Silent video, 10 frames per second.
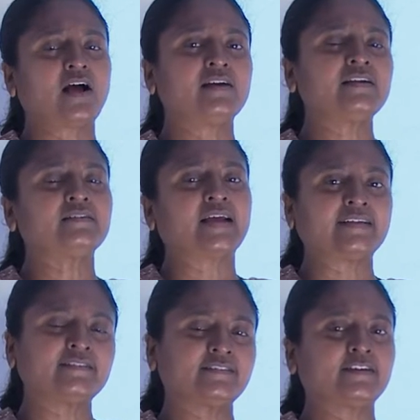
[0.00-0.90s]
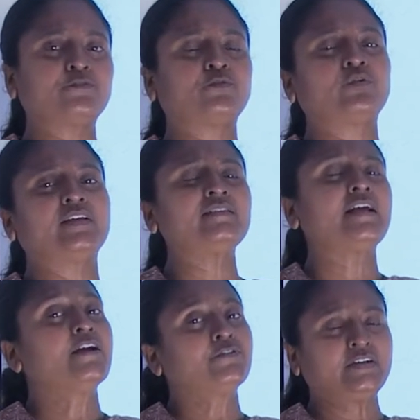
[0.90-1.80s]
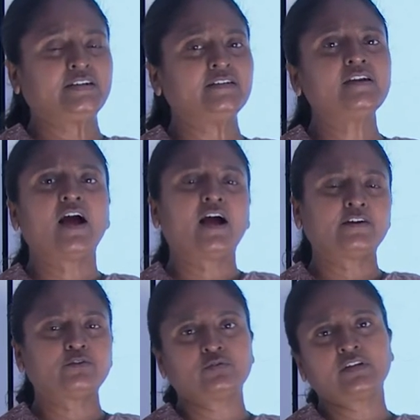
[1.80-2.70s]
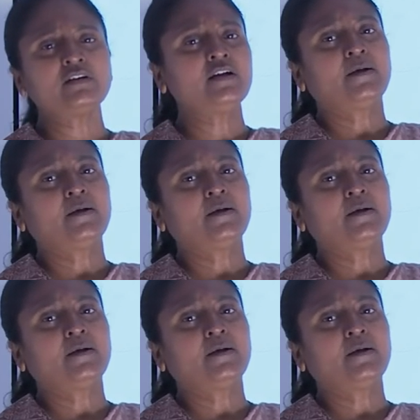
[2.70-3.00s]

all the digested food is feeded onto the